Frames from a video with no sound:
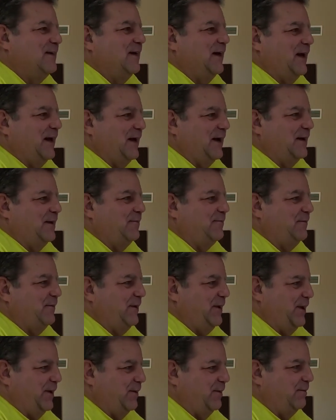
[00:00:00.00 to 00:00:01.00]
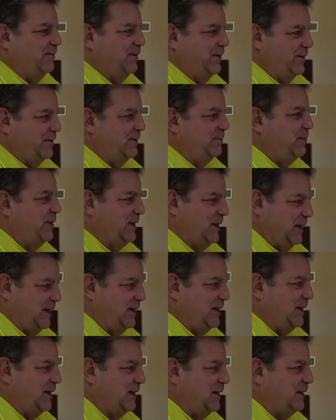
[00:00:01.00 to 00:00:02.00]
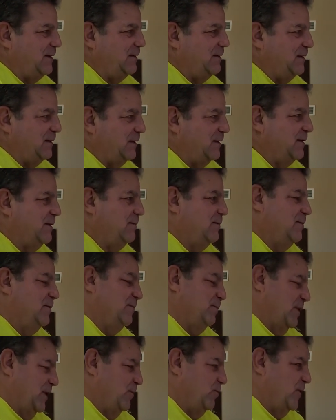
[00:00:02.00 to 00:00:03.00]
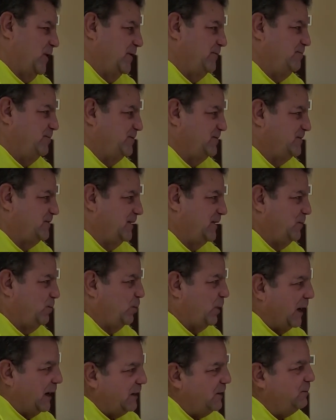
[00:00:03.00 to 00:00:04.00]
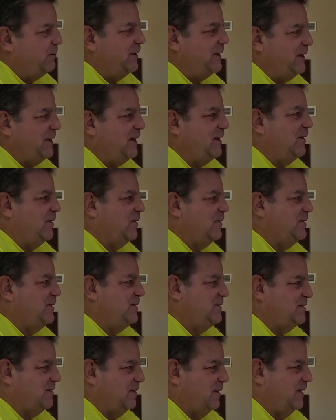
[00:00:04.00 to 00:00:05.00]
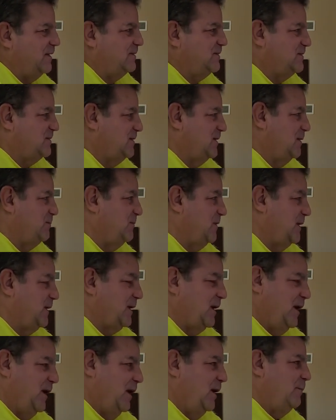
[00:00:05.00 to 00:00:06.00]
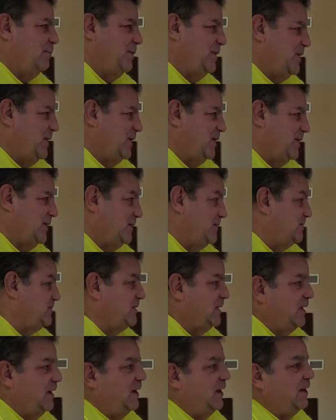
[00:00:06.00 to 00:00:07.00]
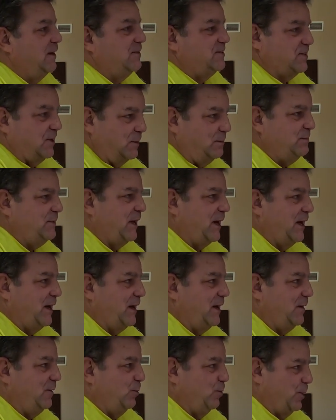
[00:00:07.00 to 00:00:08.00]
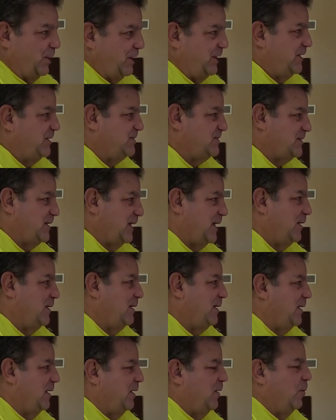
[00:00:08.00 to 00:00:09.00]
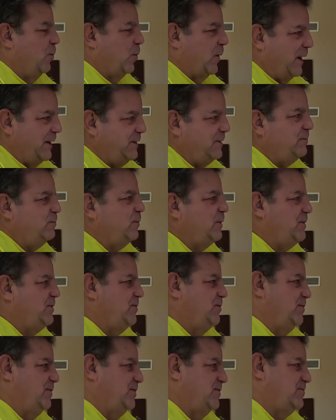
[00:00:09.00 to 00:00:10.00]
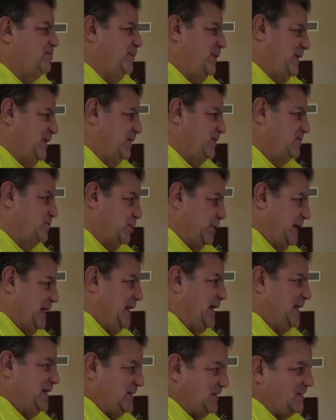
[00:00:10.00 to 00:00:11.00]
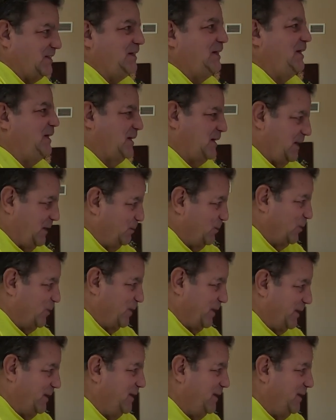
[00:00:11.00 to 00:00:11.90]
And, in the beginning, my wife was like, why do we need all these lights? And I'm like, because someday we're going to say, why didn't we do this? Because we can't see anymore.